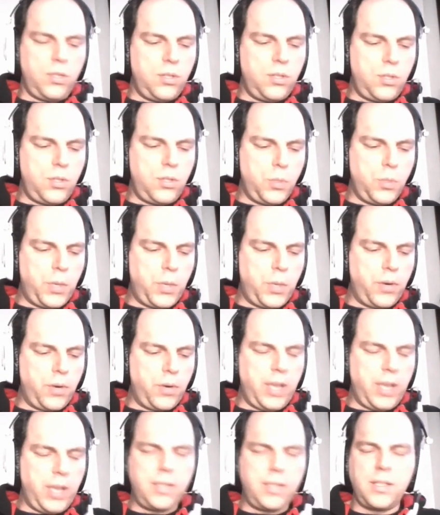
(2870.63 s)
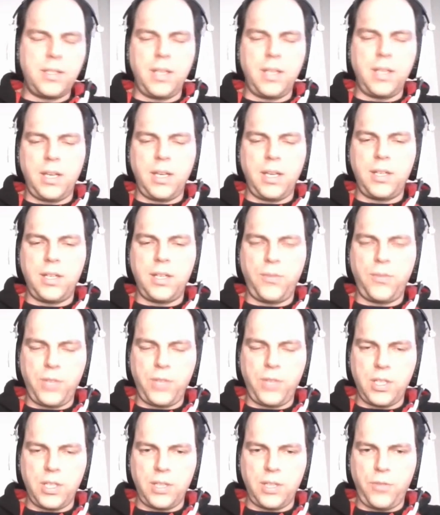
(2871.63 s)
super great uh, defi
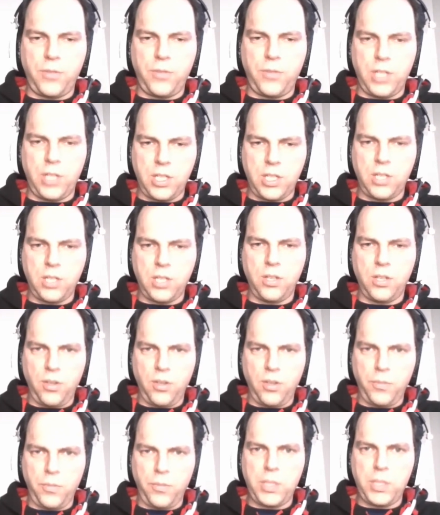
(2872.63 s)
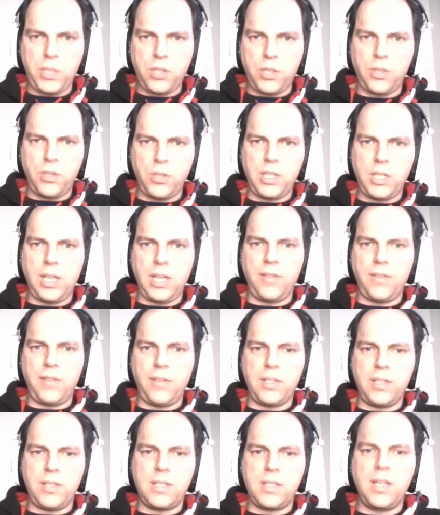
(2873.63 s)
definition of maturity
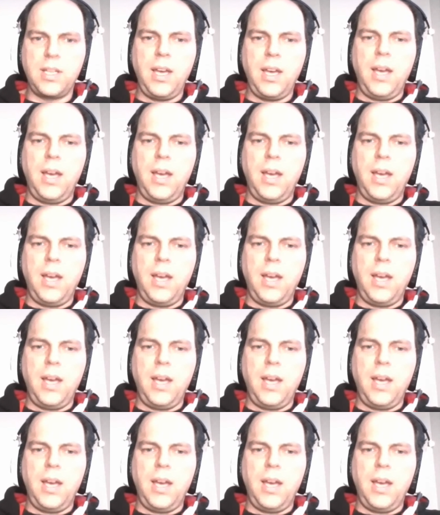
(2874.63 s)
levels.